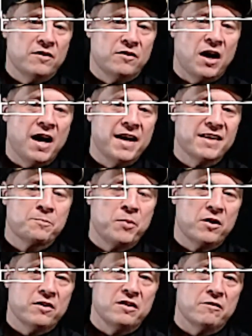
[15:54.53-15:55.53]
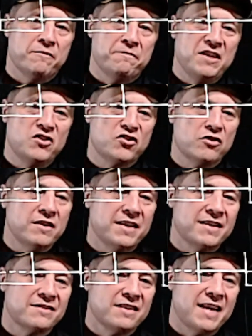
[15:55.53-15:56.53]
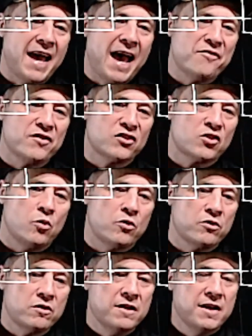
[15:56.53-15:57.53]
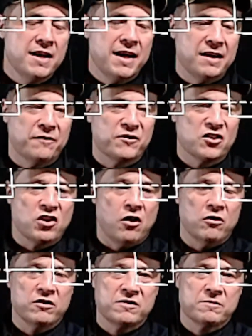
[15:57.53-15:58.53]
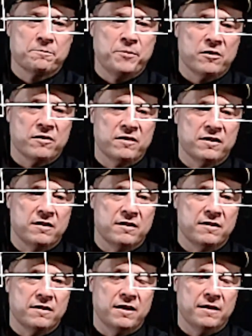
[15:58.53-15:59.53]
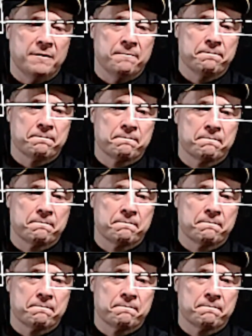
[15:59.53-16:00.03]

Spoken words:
the highest part of your feature isn't at this corner, and if the tallest part of the,